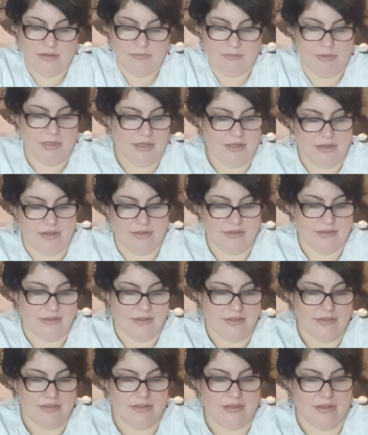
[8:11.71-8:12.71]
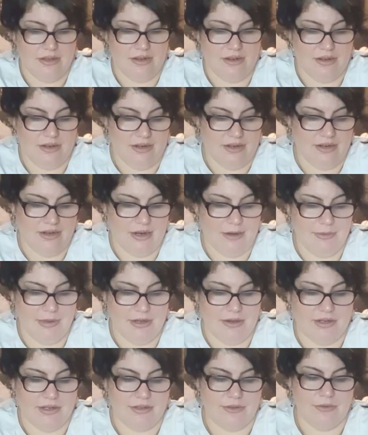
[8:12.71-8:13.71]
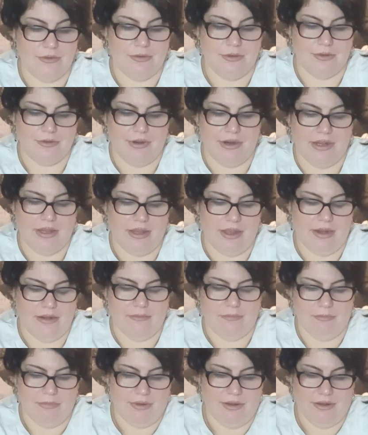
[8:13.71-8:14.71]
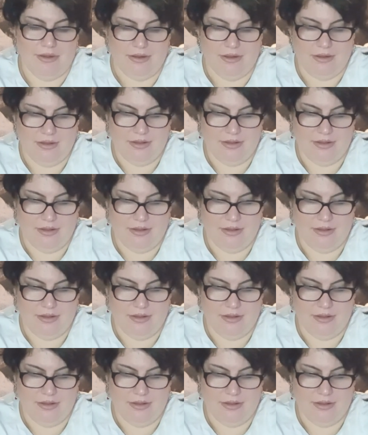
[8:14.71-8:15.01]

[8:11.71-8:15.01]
because there's, I mean, I could order it again, but